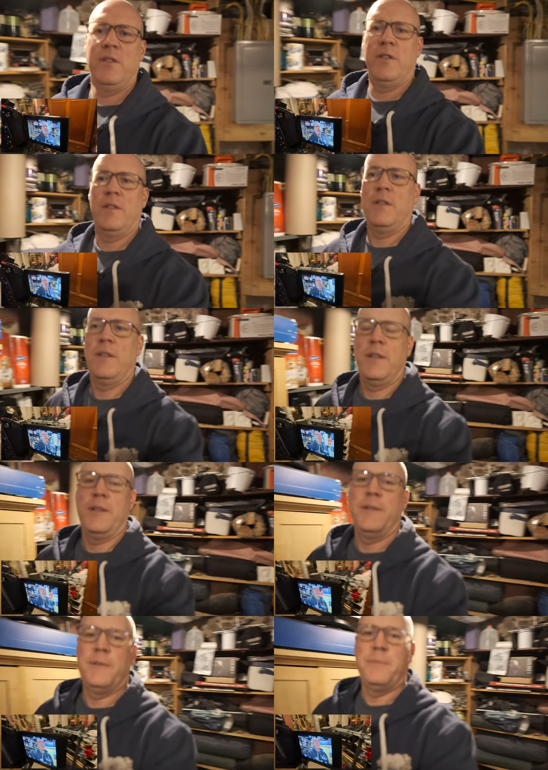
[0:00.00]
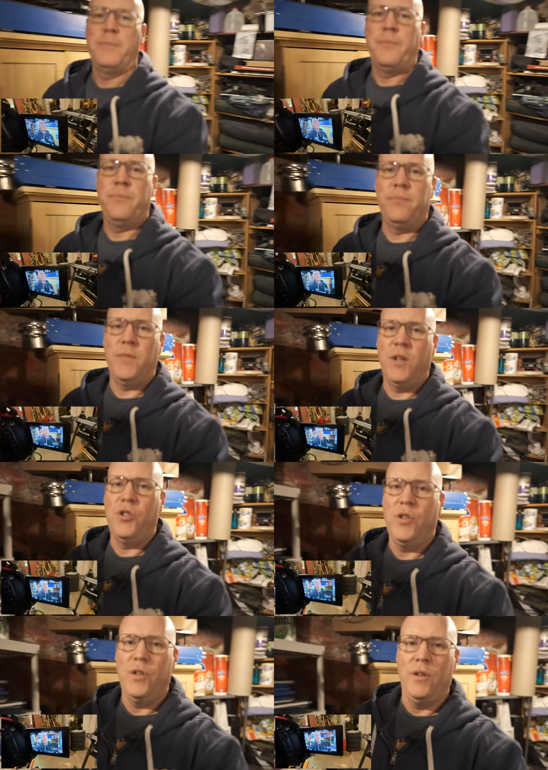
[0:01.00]

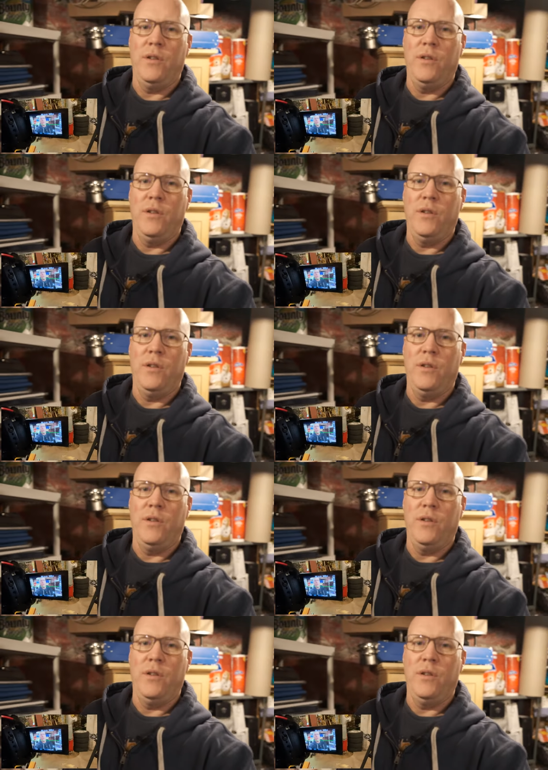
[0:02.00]
Nobody speaks.